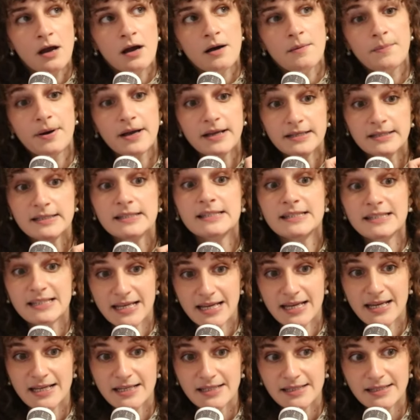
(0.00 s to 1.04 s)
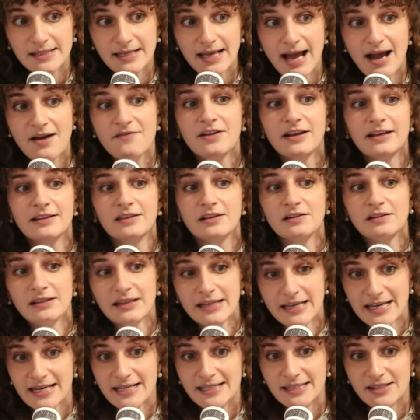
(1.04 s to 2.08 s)
But C's have like the
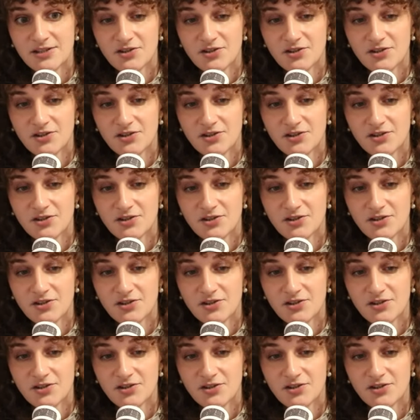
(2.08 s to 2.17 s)
least.